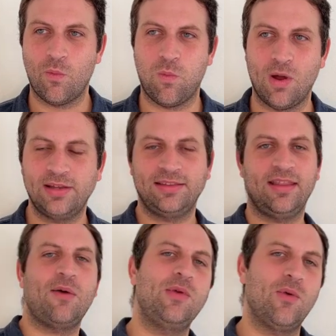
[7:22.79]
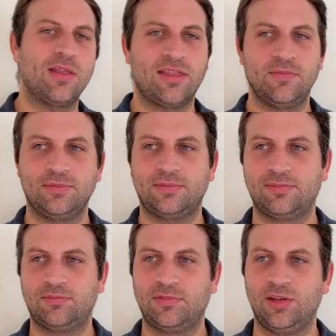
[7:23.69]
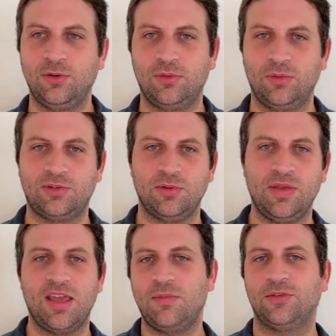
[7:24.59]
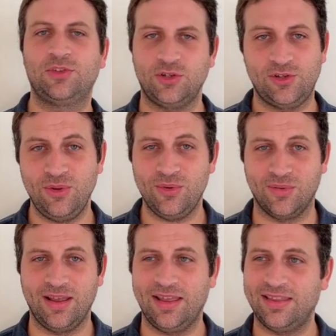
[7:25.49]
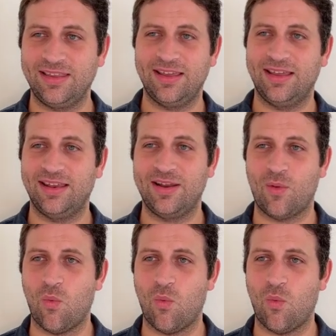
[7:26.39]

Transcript: what is it that we want them to be able to do? And then